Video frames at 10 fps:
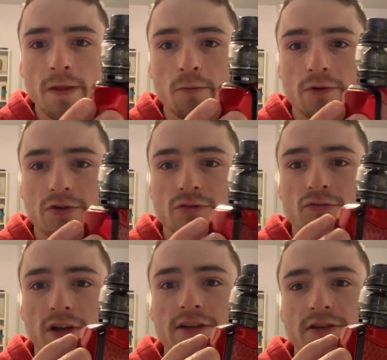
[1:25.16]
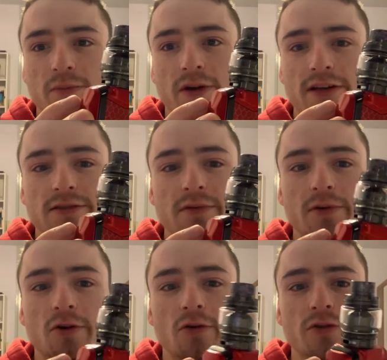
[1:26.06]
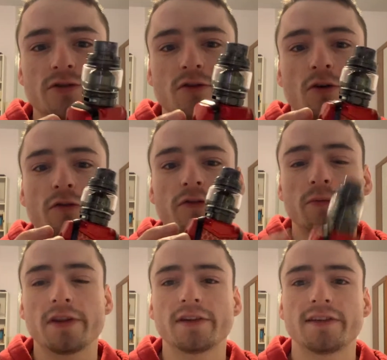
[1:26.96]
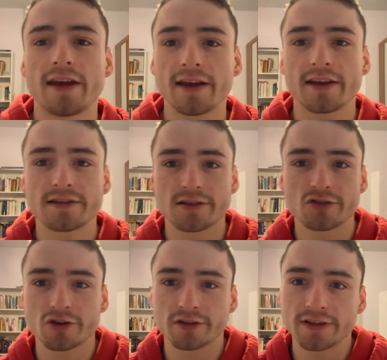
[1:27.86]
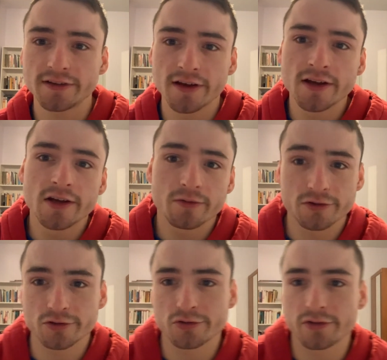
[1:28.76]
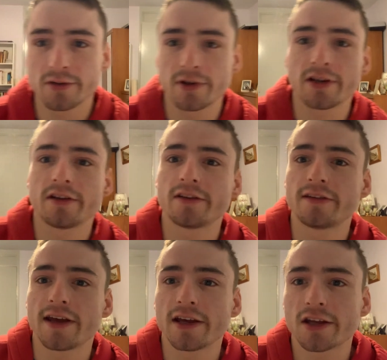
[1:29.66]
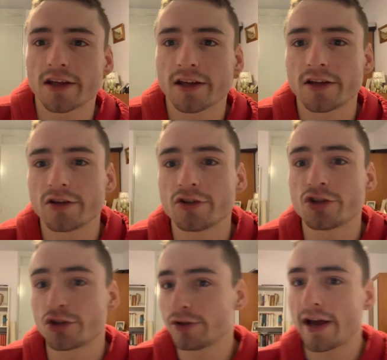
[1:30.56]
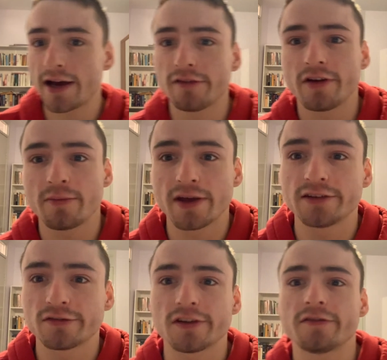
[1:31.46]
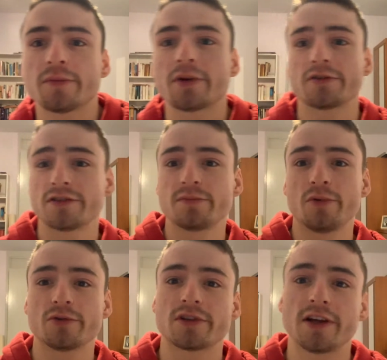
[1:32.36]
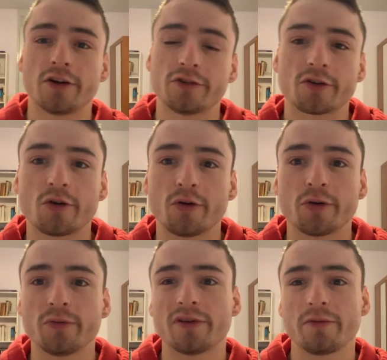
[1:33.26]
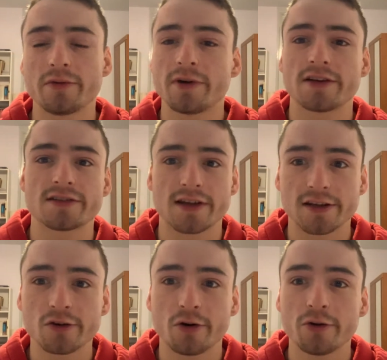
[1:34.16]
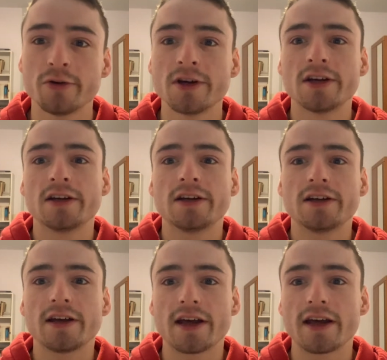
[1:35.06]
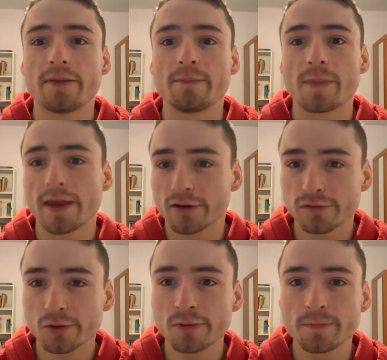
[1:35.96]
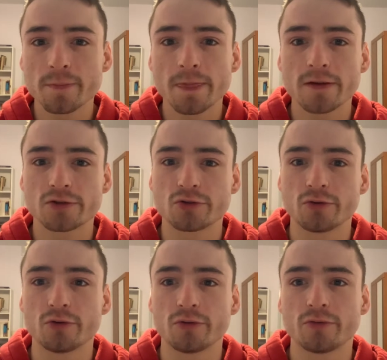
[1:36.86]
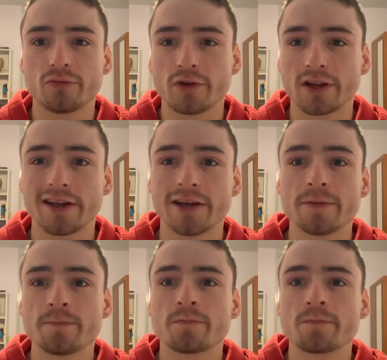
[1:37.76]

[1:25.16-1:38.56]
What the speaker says: which really surprised me because of the way the deck is constructed, which I'll show you in a minute. The deck should have immense flavour because it's mostly under coil with a wee bit of side coil airflow. So really,